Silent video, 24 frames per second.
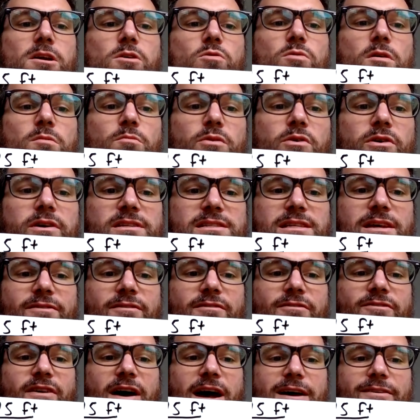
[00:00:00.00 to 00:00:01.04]

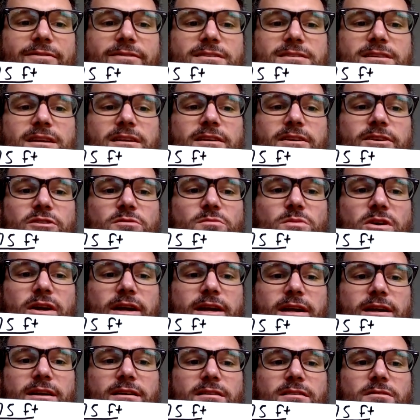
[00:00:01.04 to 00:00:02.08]
1.75 is our
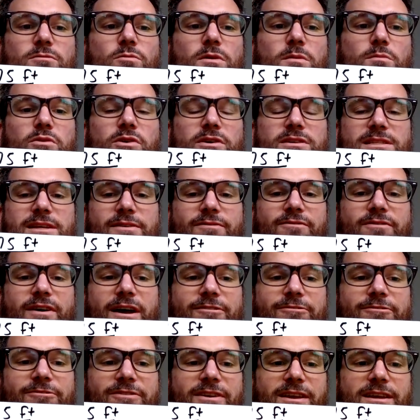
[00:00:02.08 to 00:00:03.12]
numerator,
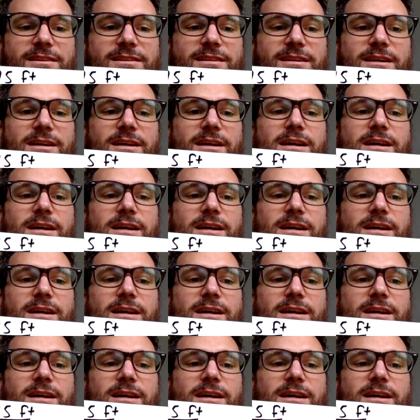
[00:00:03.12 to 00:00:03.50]
1.75 feet,